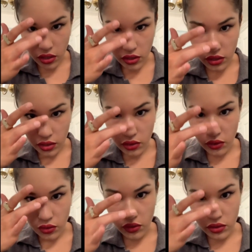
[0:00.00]
on the
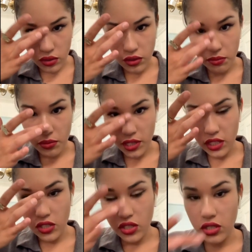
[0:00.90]
nose, on the
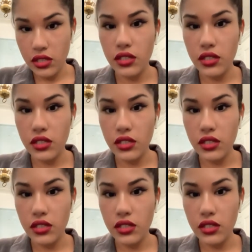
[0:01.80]
bridge,